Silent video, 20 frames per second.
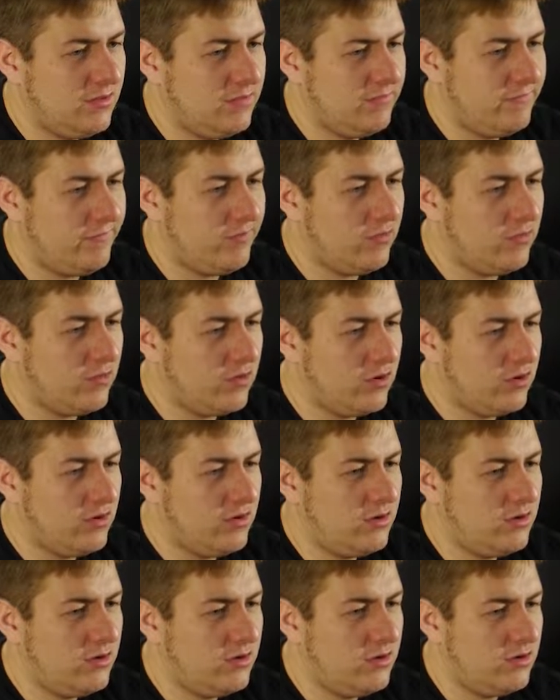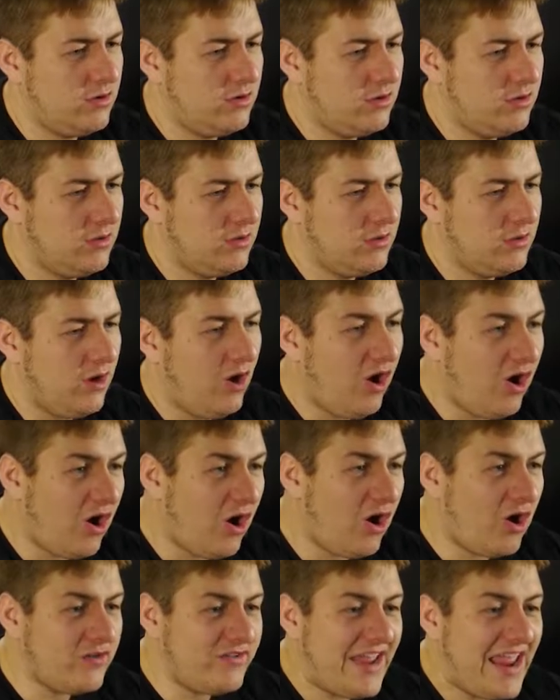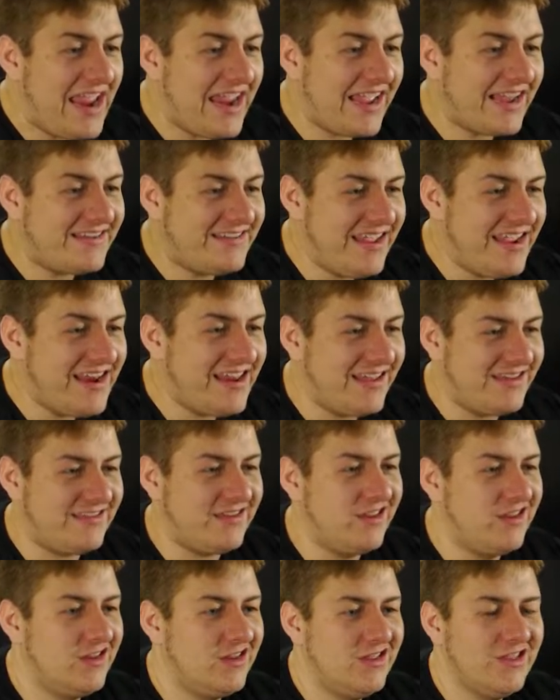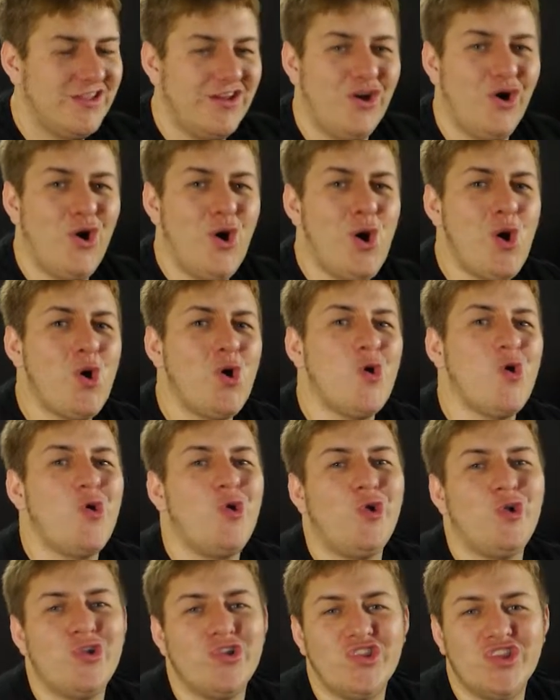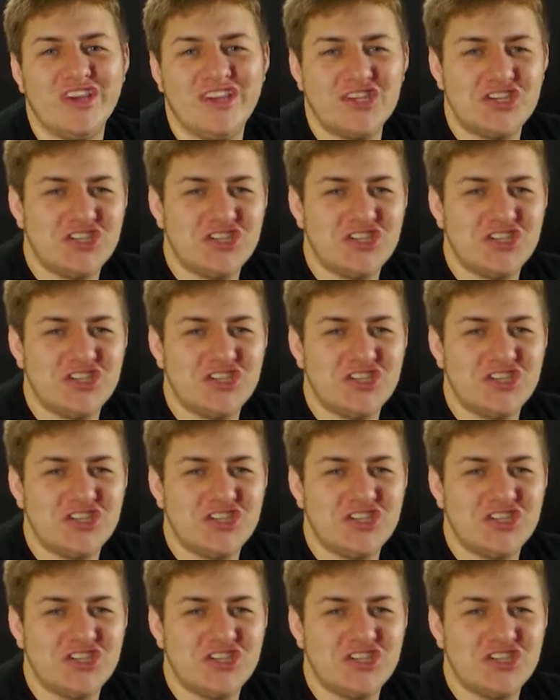Four. Oh, dang, I did it! Holy